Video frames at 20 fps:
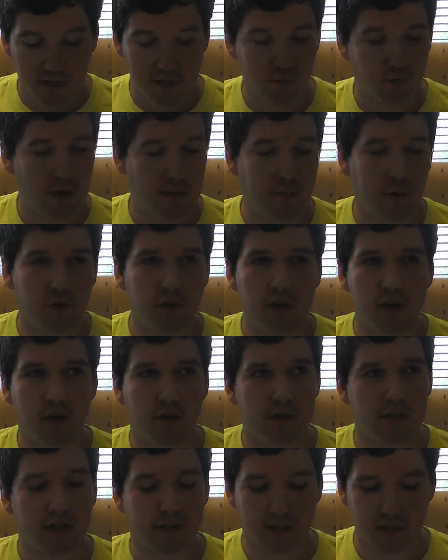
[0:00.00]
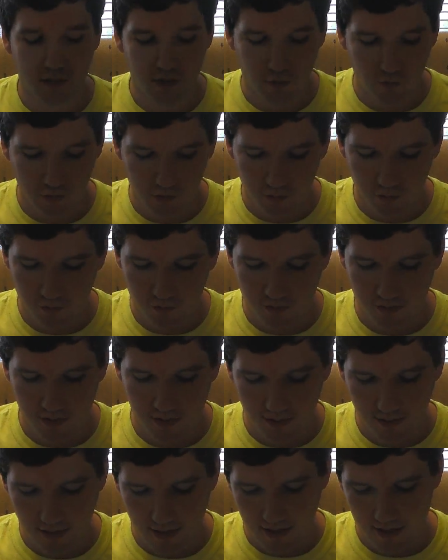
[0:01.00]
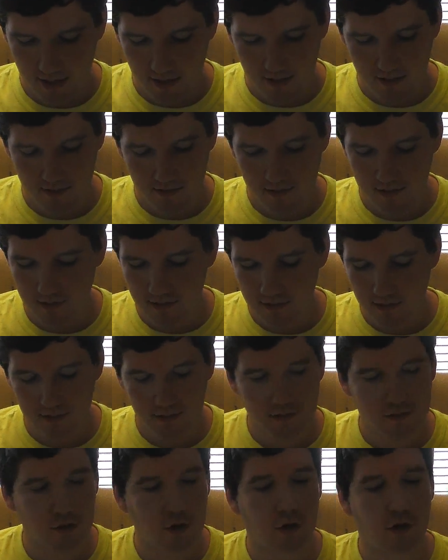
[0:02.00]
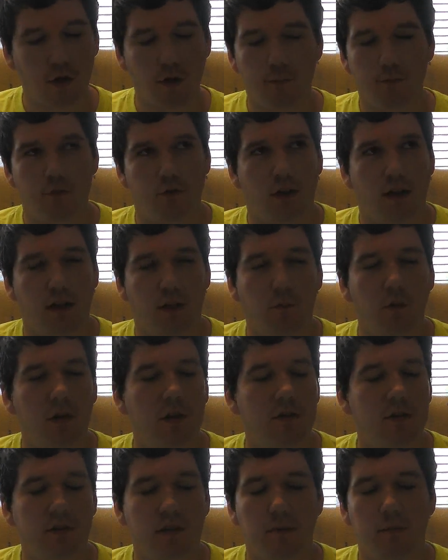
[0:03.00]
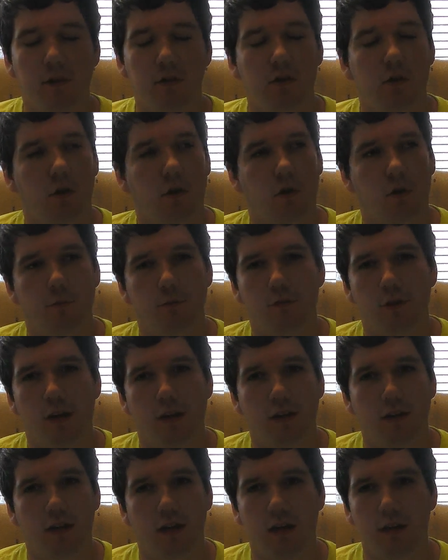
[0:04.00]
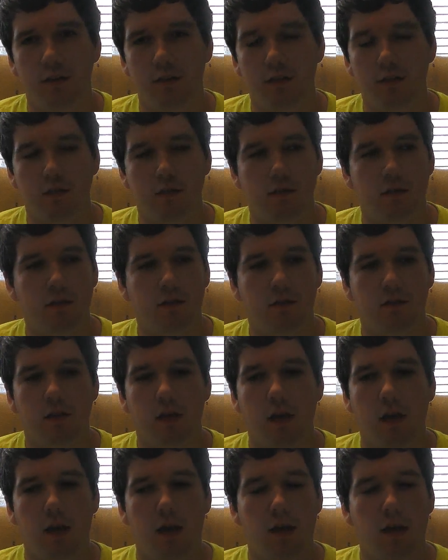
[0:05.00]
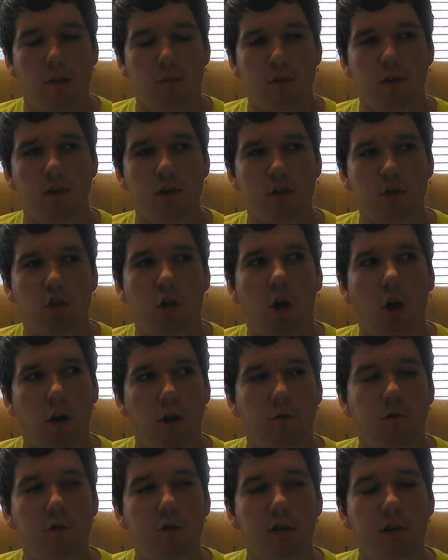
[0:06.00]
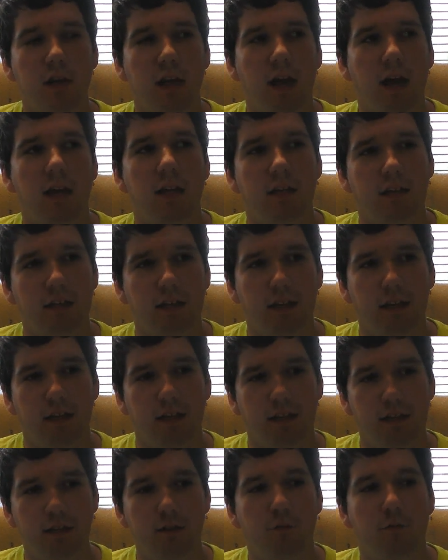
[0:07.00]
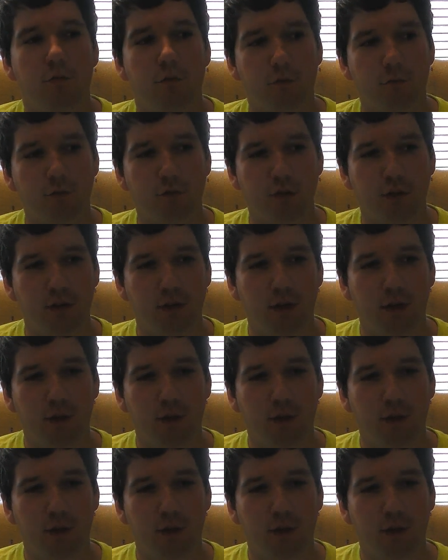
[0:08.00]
nice. Rainbow Neos has its own little thing and Dark Arm Dragon. What can you say about Dark Arm Dragon, guys? It's, it, I mean, this card, if you did not live through